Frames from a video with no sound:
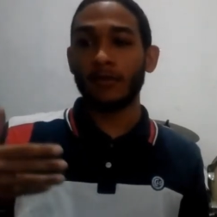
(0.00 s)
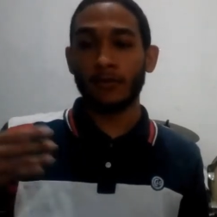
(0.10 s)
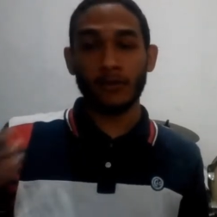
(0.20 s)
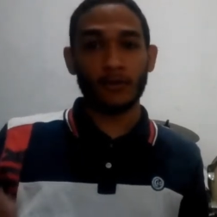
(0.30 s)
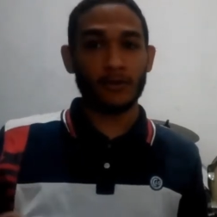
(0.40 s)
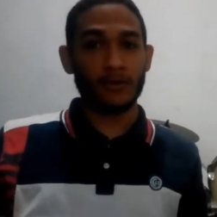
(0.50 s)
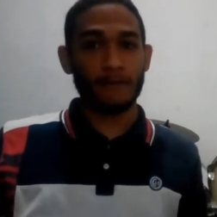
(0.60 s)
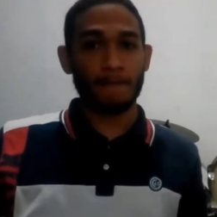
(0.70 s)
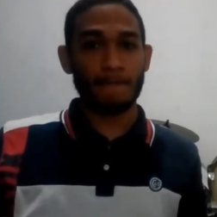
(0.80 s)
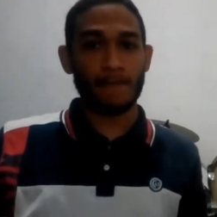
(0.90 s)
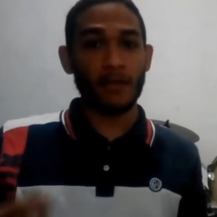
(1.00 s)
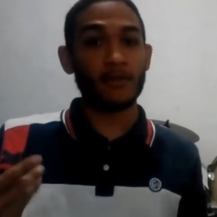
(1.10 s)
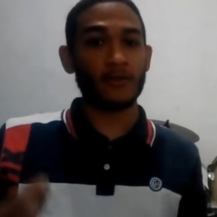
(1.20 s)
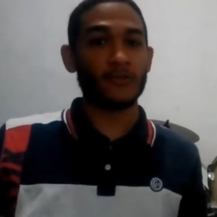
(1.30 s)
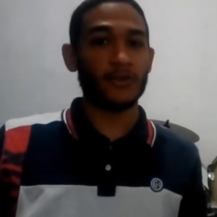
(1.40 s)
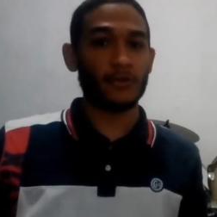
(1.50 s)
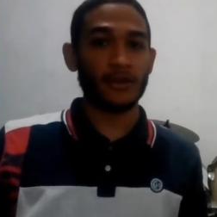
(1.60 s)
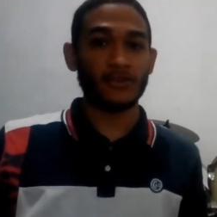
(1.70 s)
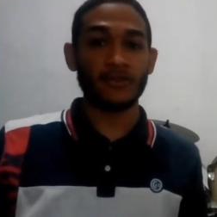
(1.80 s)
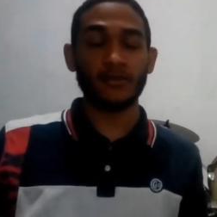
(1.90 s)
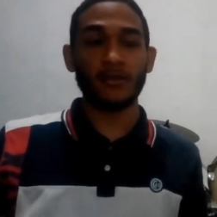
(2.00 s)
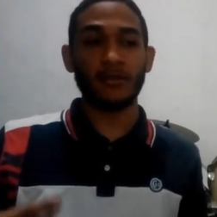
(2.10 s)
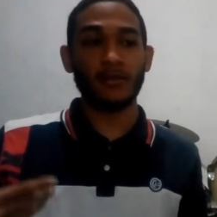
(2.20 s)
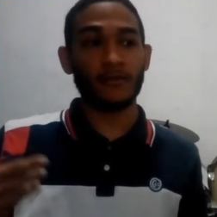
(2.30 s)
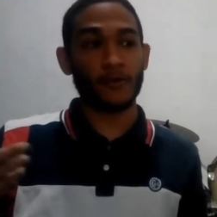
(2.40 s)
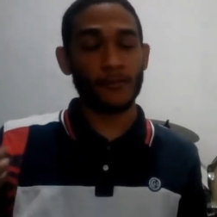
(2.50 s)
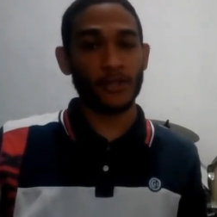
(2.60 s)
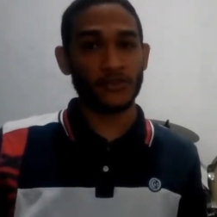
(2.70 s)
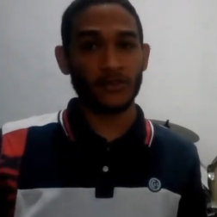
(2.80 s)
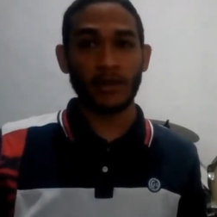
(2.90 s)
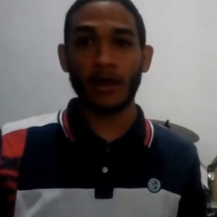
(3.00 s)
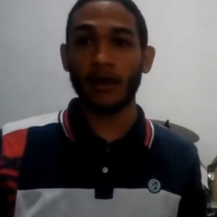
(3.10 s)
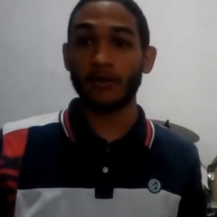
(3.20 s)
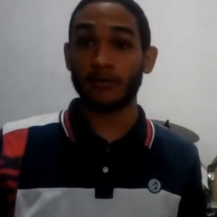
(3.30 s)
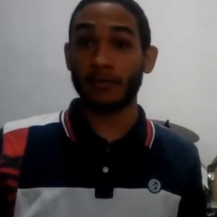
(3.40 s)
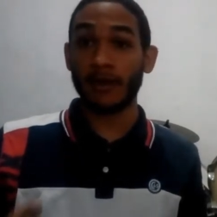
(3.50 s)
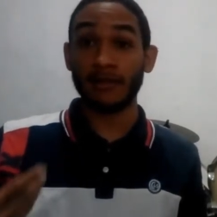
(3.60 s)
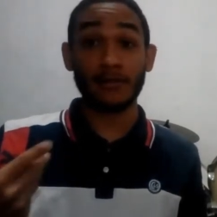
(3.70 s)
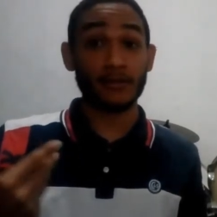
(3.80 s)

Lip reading: took in consideration the deformation caused by the